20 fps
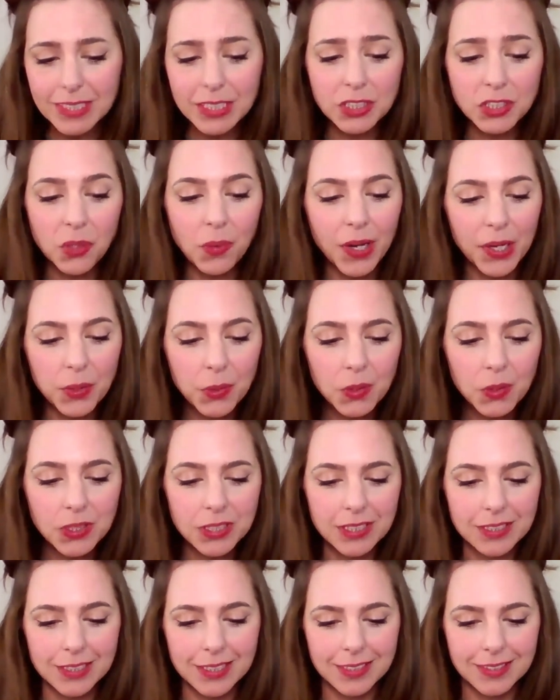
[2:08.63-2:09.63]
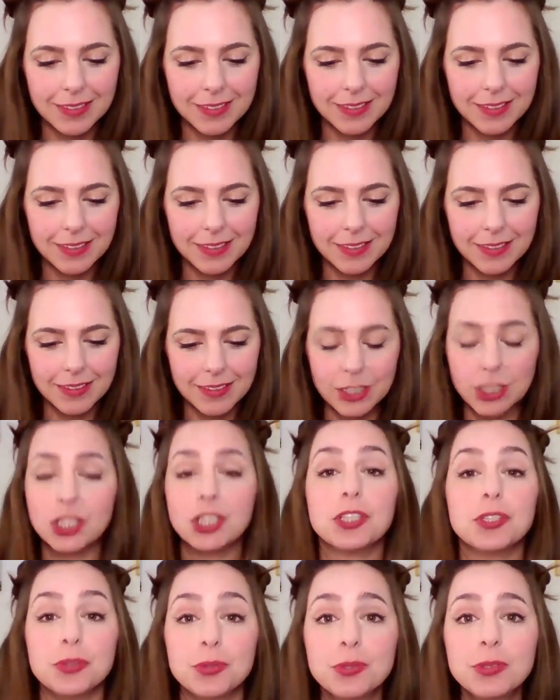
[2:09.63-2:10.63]
So I ordered
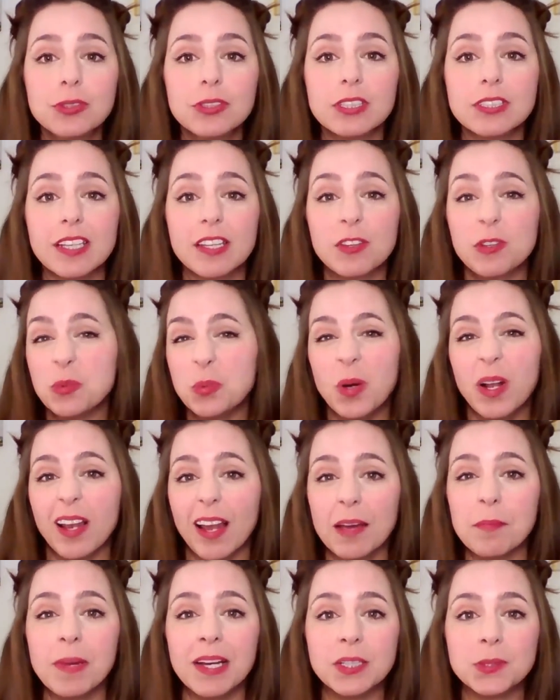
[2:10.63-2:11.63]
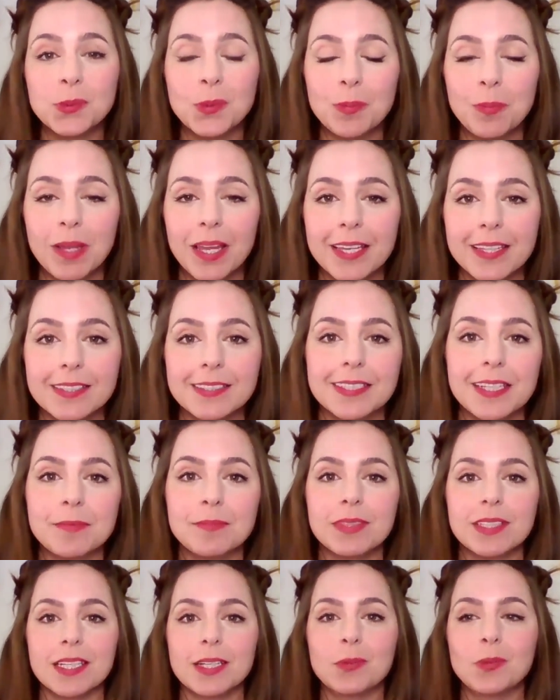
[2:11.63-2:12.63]
2 because I thought, well, I may as well play the
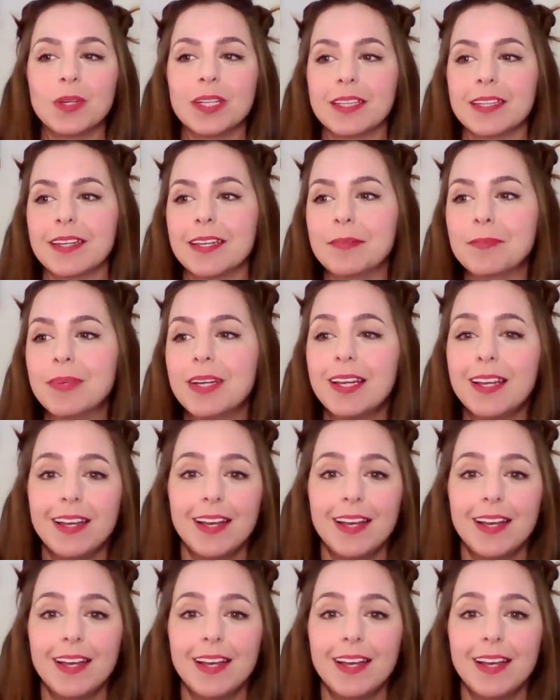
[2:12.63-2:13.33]
same thing with him.